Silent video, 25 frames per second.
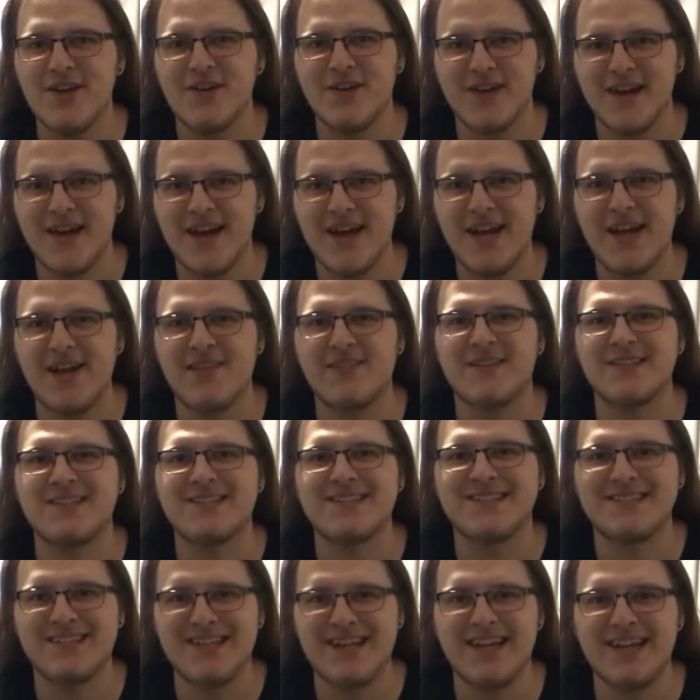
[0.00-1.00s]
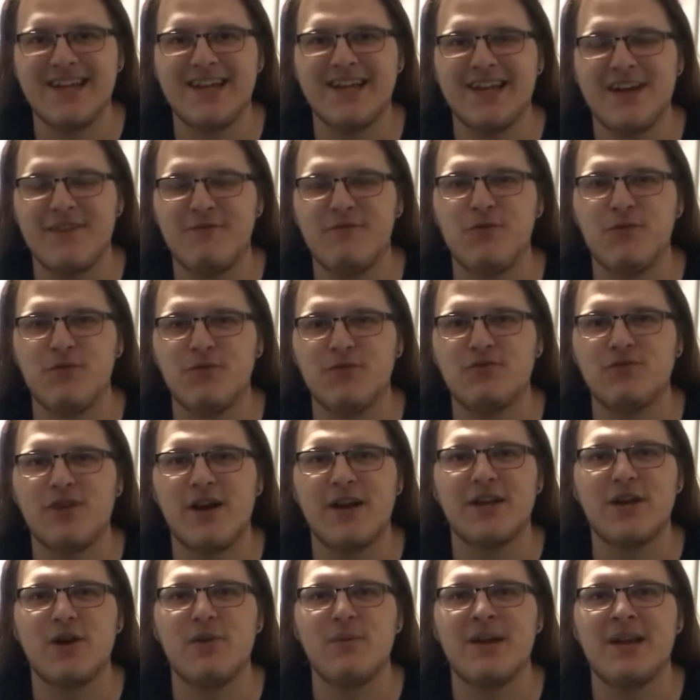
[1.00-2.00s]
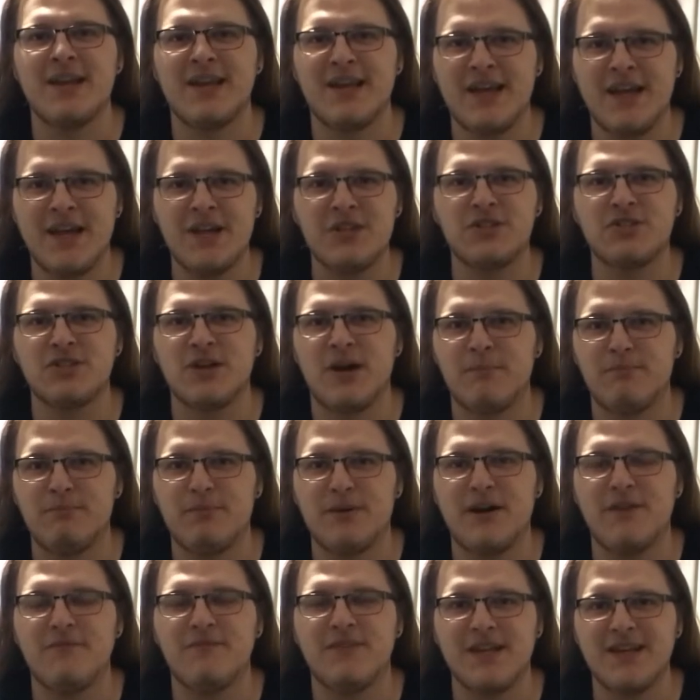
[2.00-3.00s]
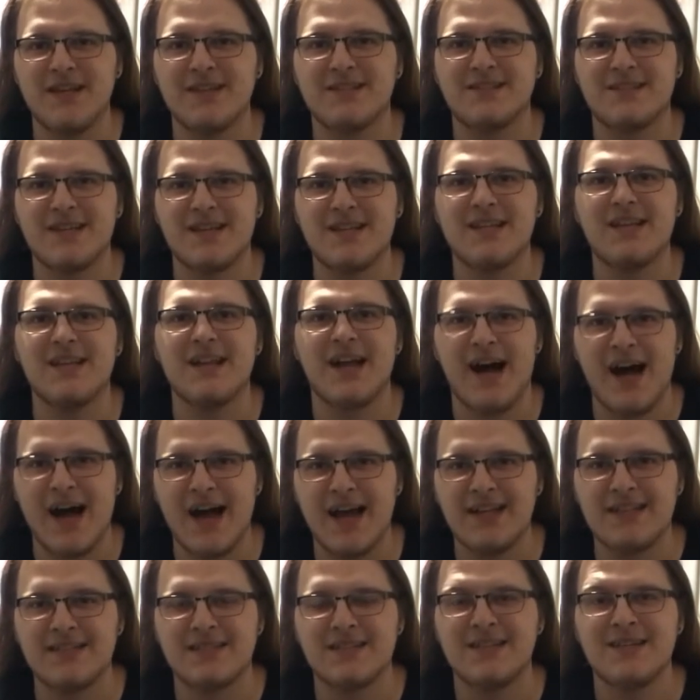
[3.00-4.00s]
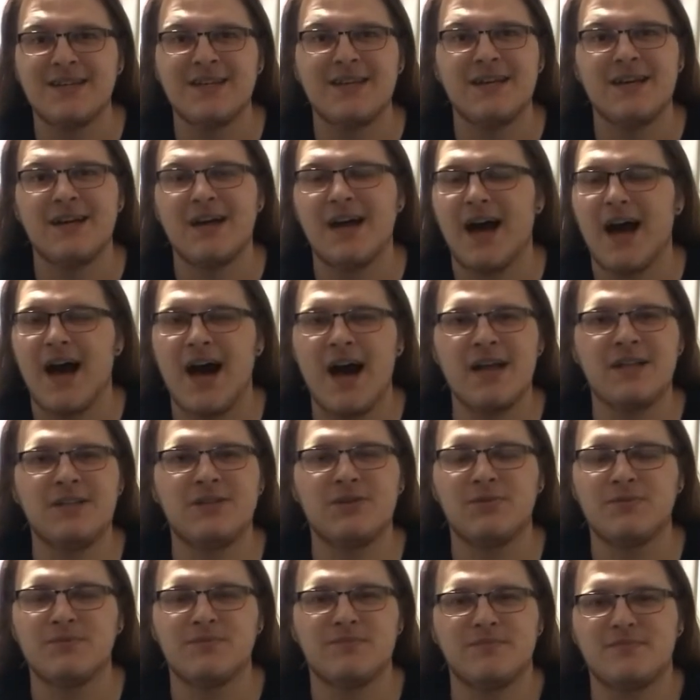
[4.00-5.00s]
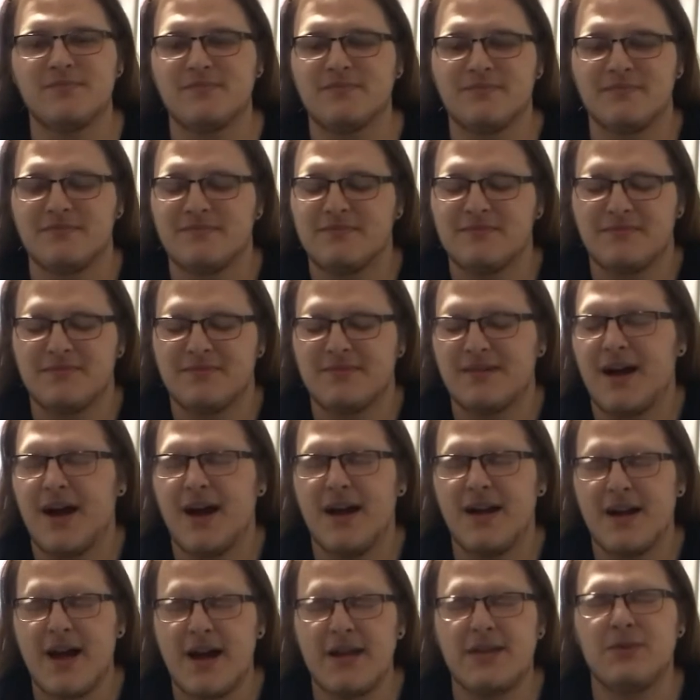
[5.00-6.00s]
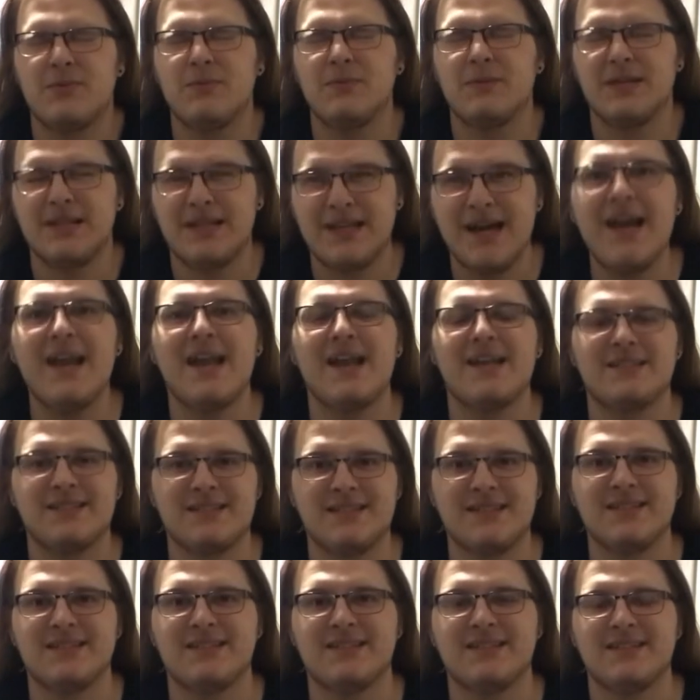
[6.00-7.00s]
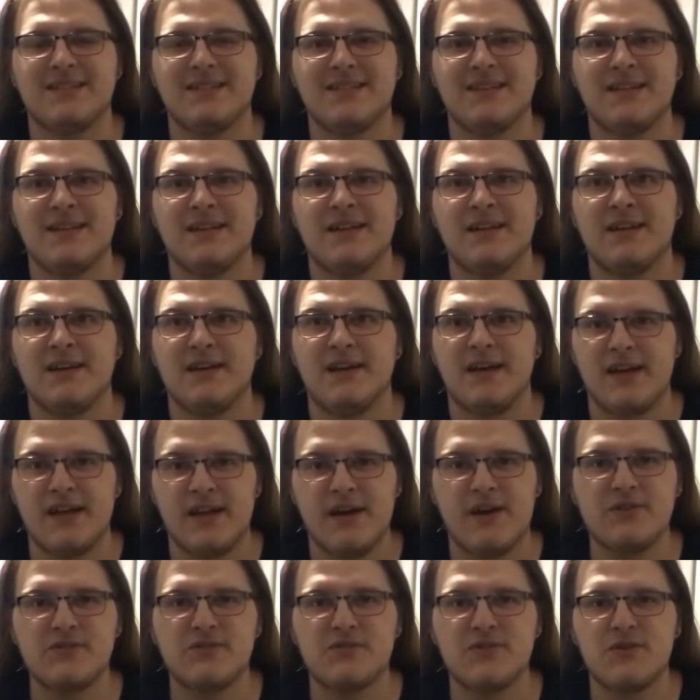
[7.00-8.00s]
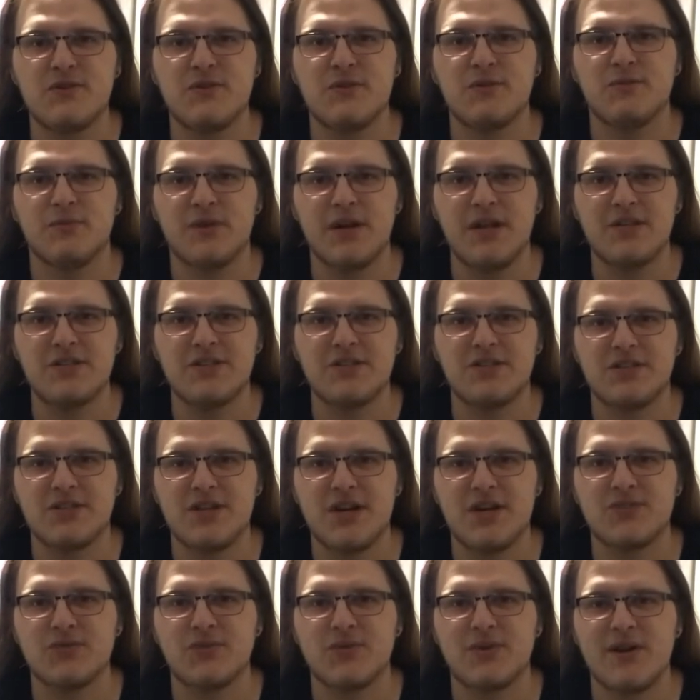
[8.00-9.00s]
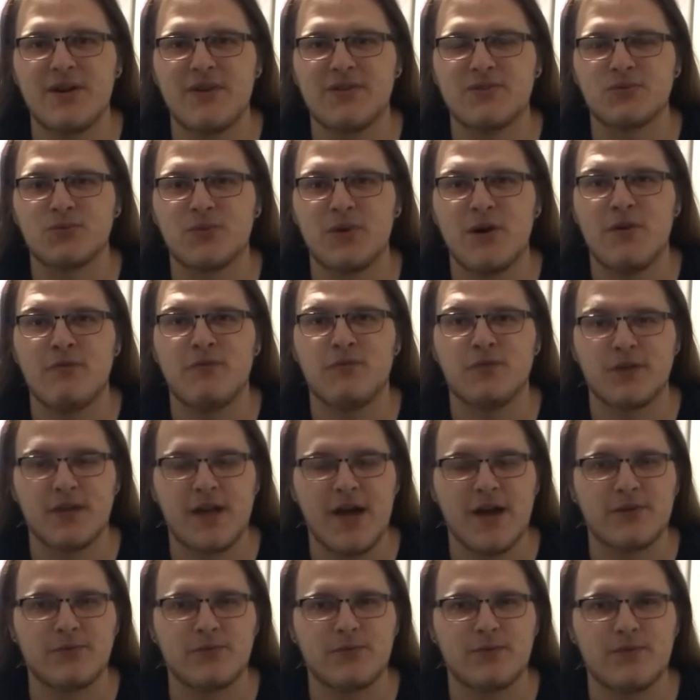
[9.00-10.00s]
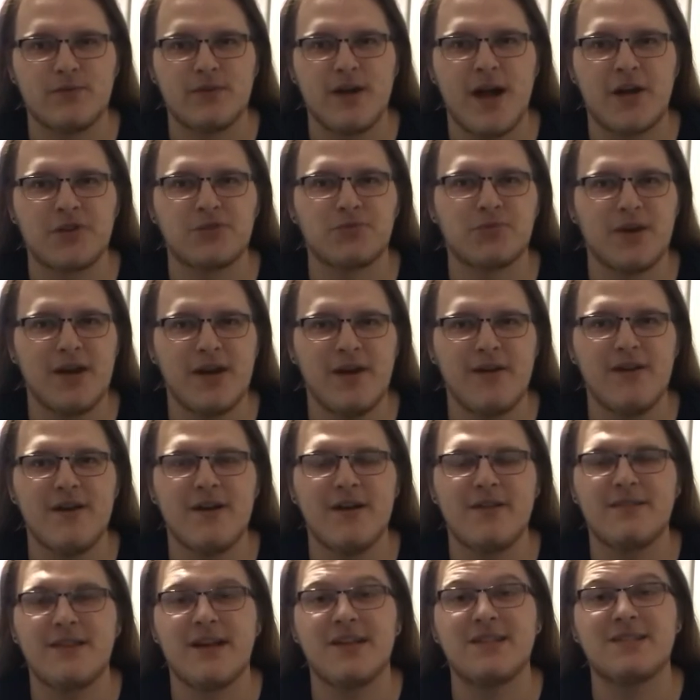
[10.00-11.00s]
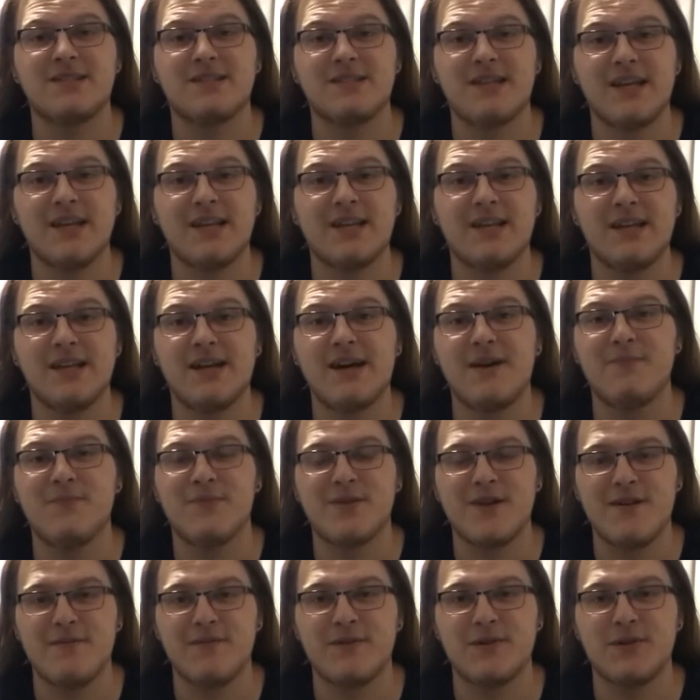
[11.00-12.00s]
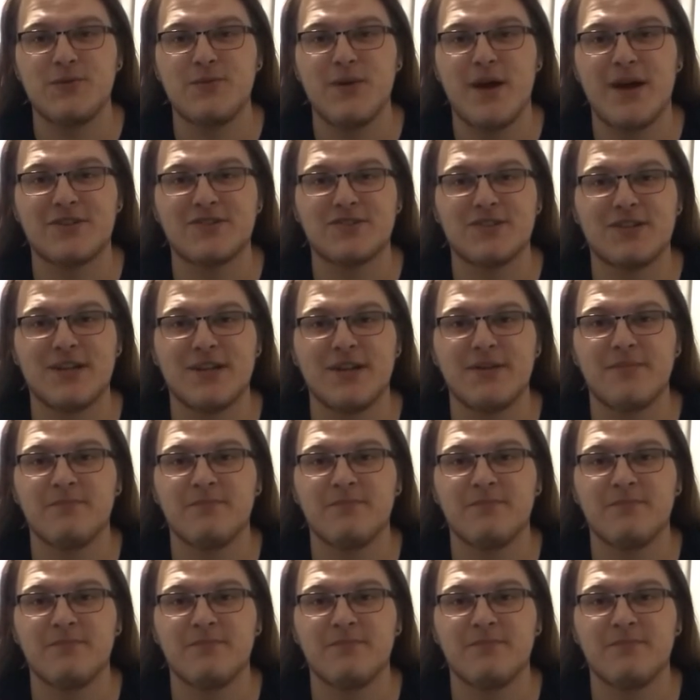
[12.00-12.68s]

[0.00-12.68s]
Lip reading: head on the ceiling if you try to go an inch above the intended height. I don't get it. And also the region chests right now as well for the actual area, they stay lit up whenever you actually